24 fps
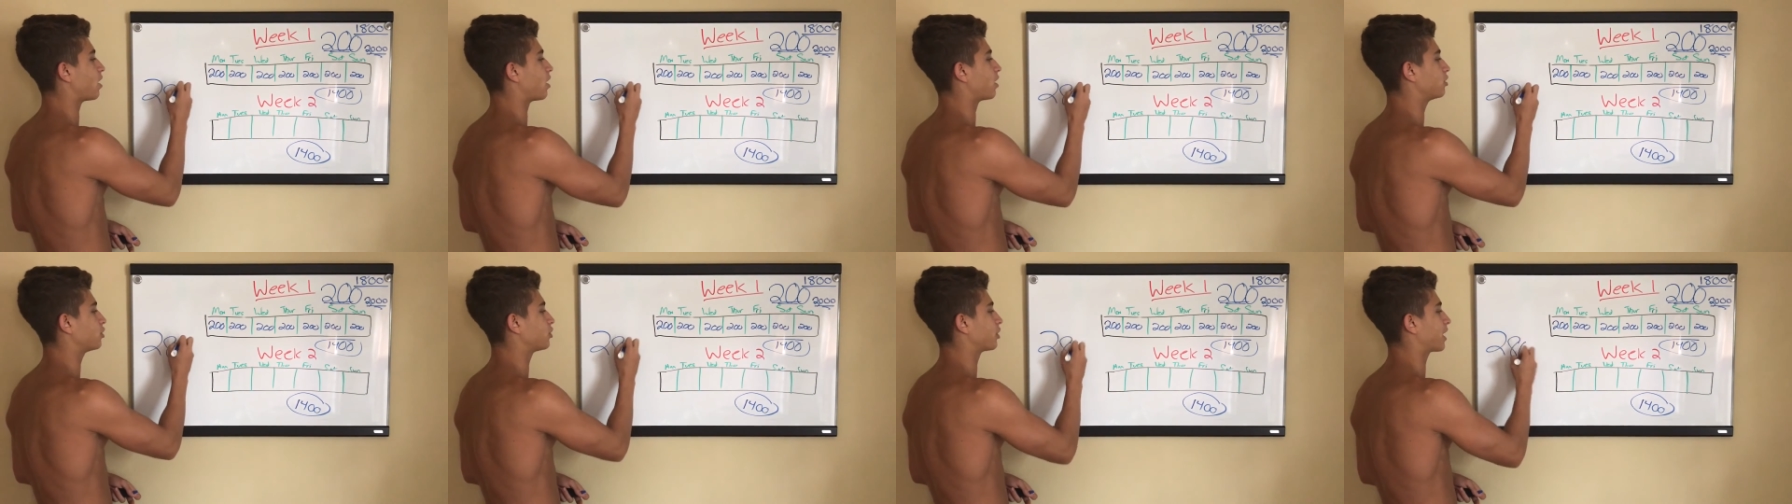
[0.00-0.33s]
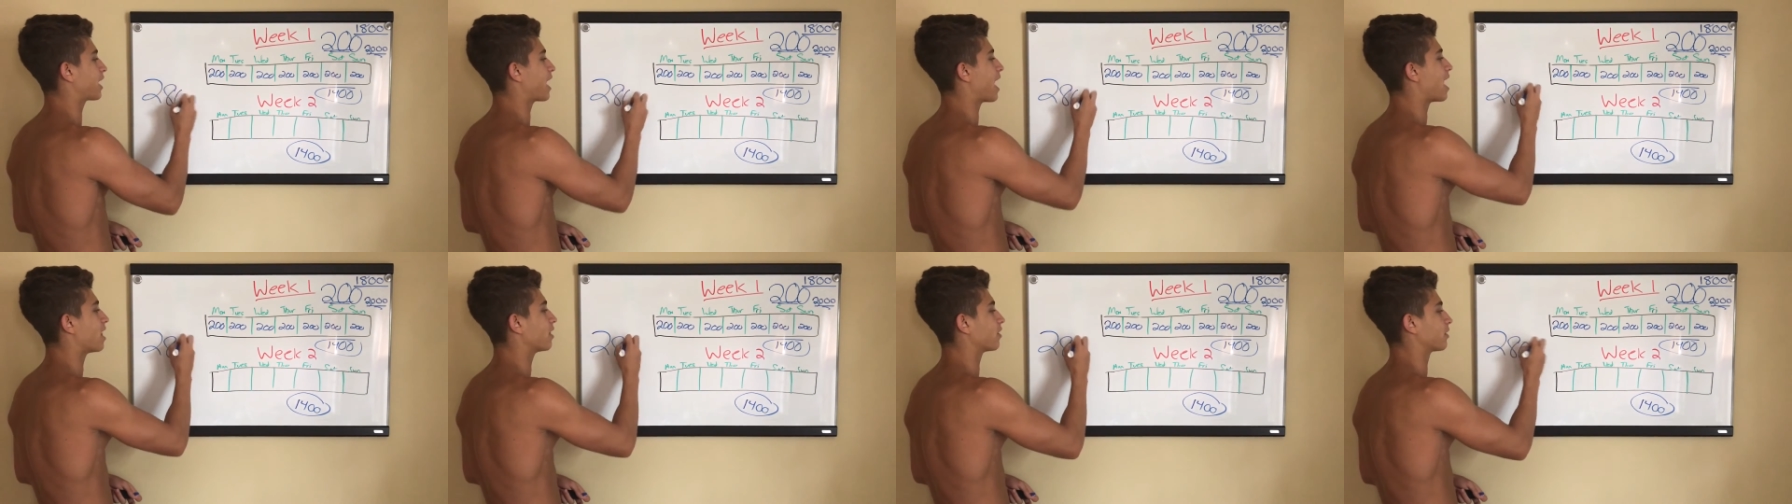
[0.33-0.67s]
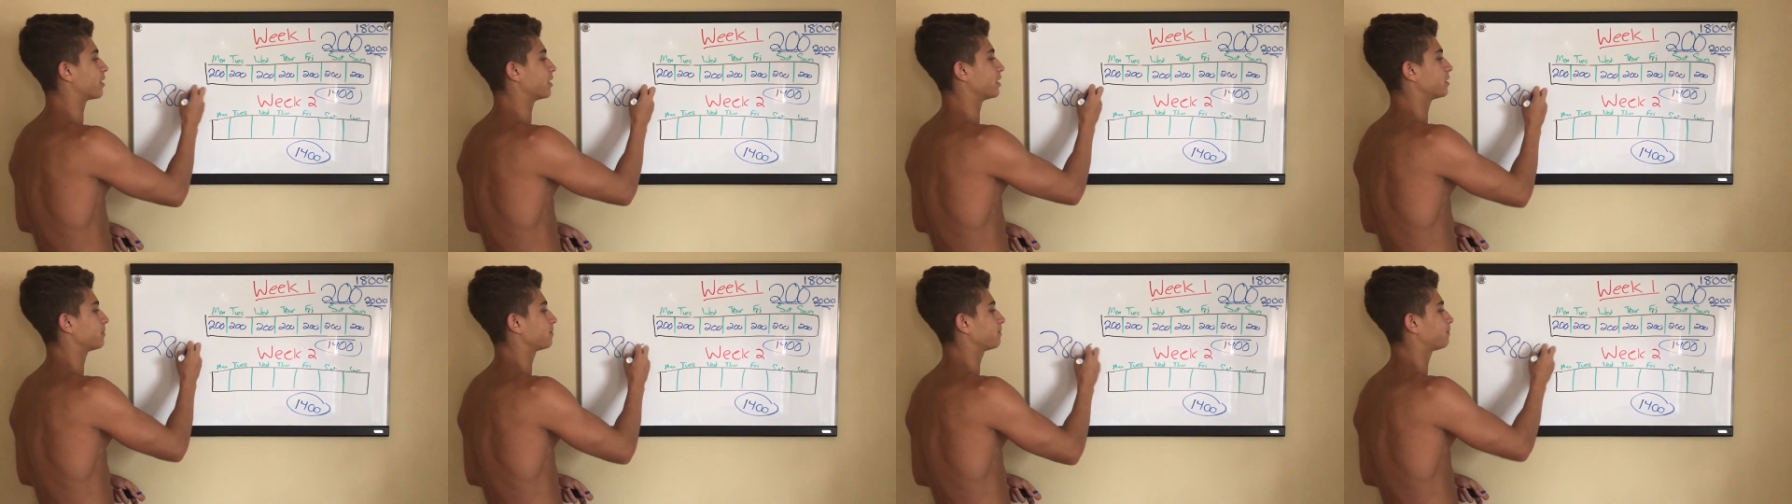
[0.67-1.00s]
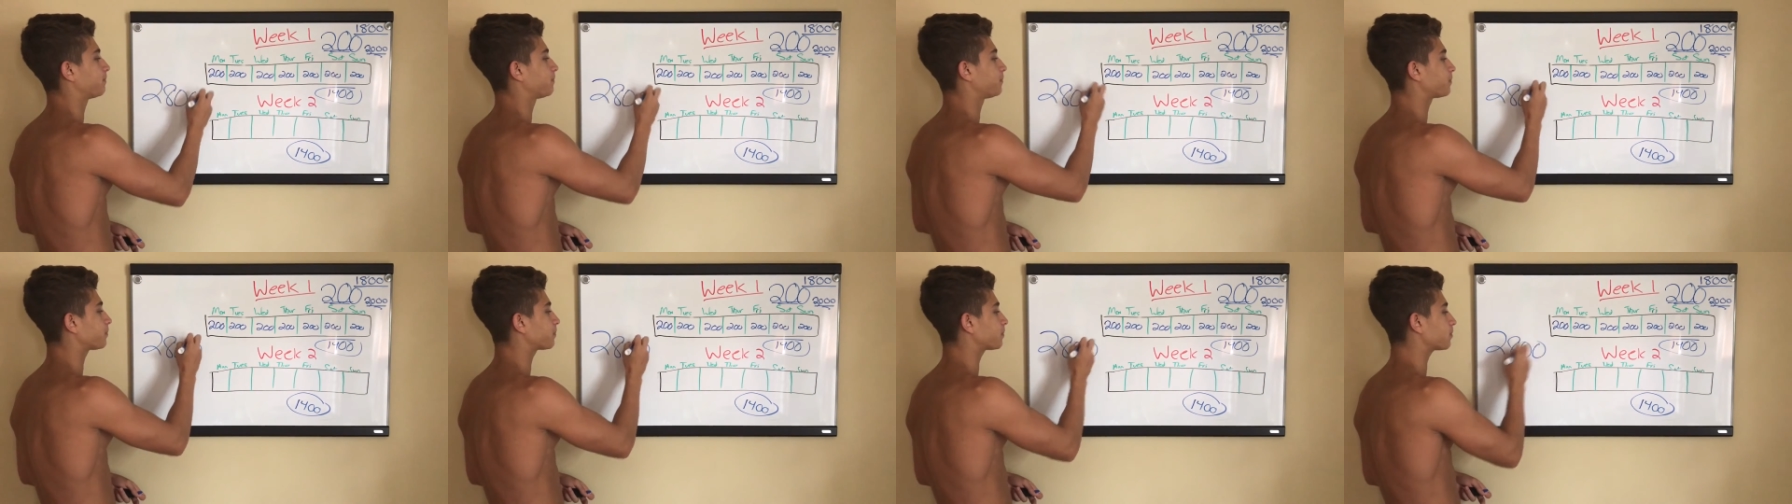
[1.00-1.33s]
hundred calories,
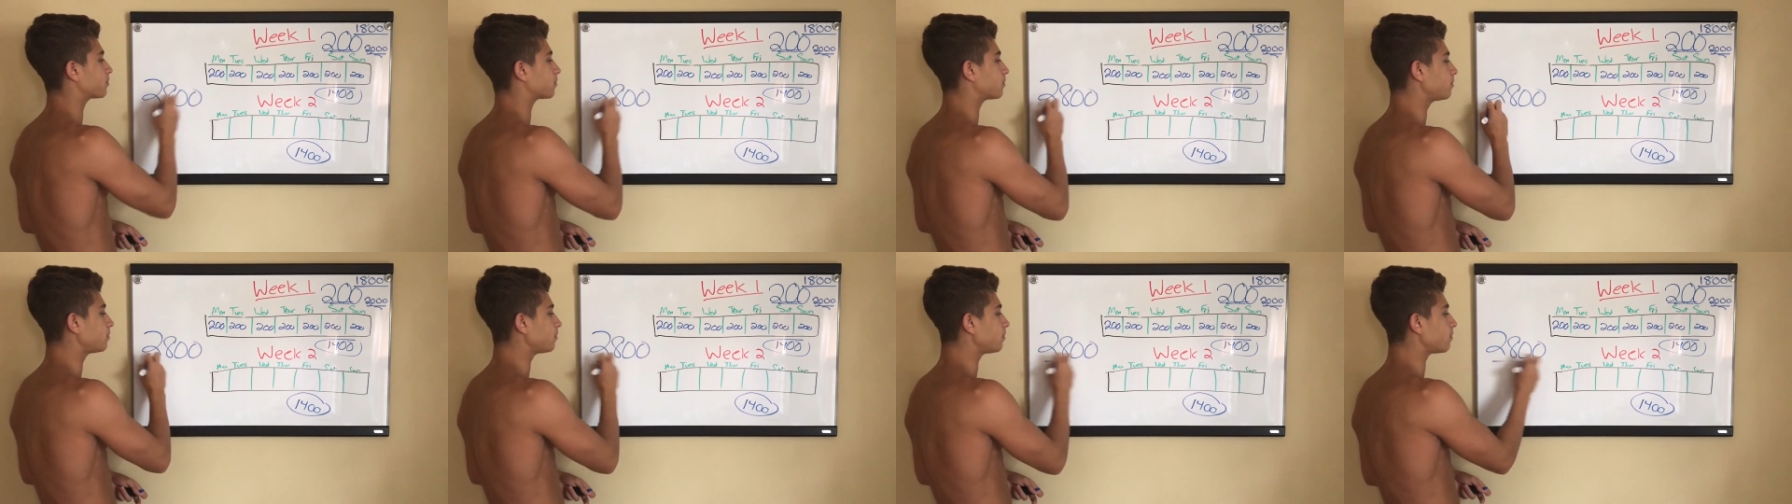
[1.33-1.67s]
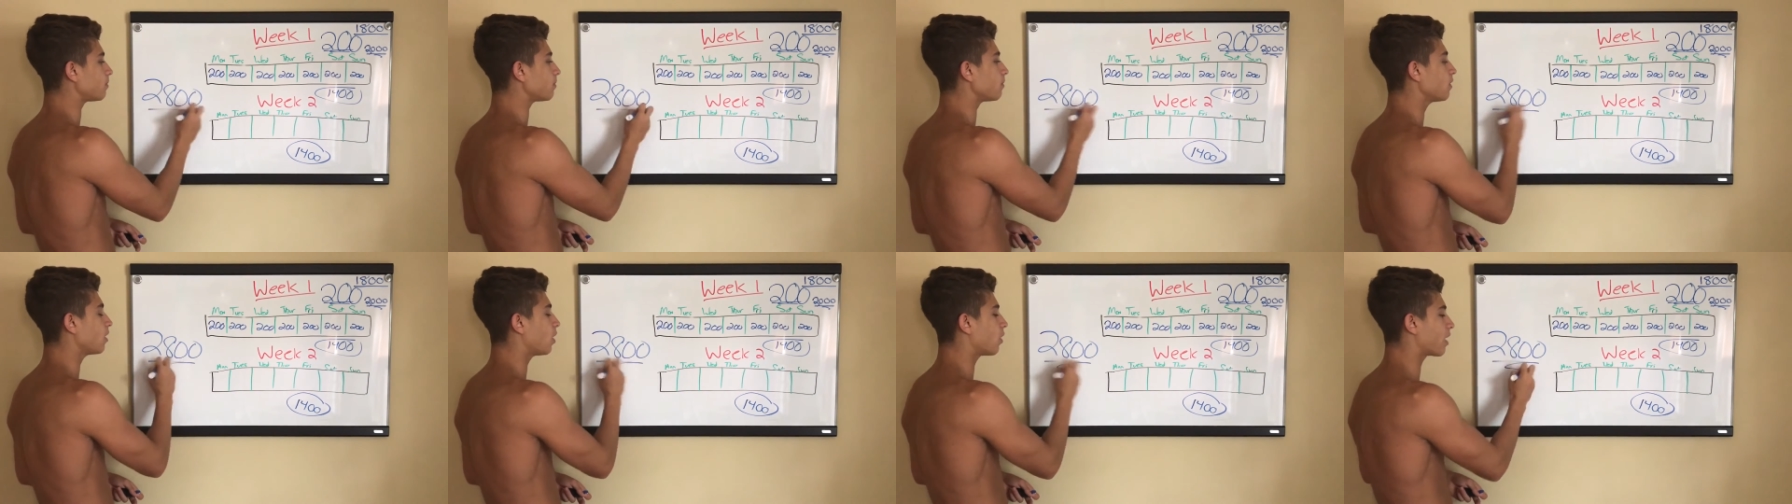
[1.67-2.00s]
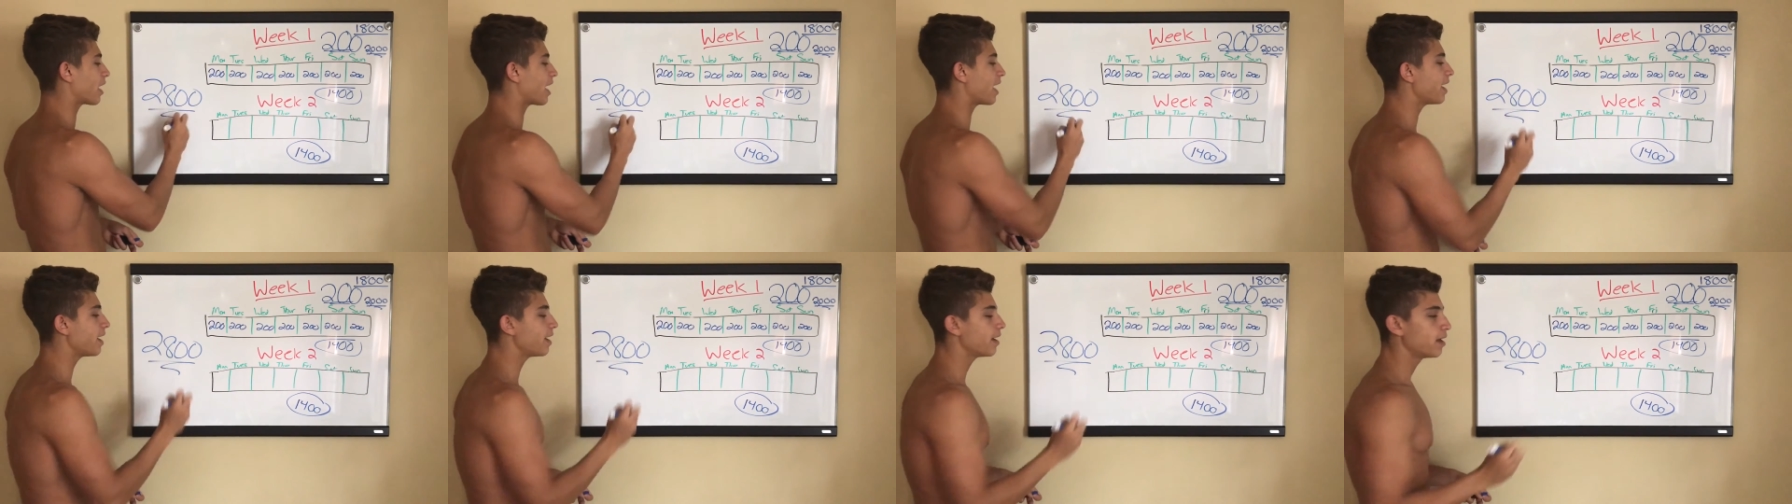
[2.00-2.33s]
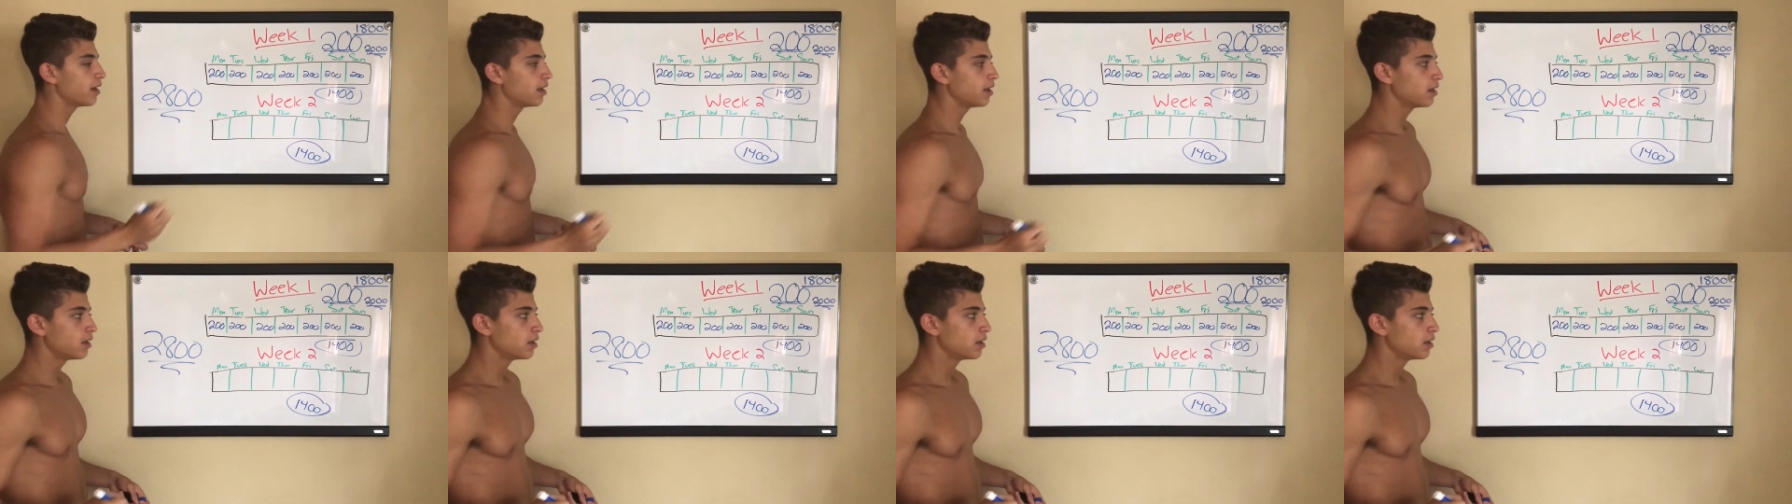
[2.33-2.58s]
okay?